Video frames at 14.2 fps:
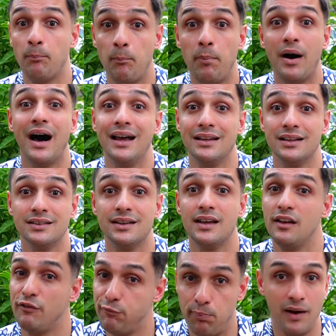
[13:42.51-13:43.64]
pilot
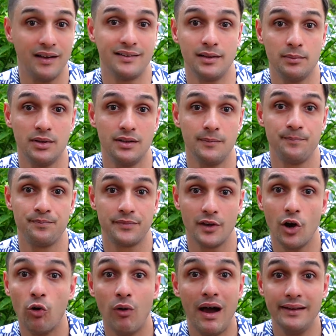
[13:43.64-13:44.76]
if possible
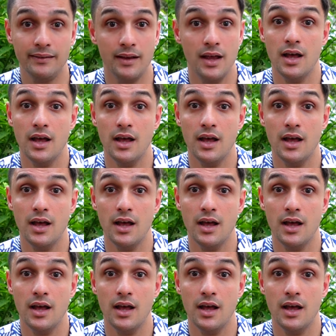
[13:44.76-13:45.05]
all right?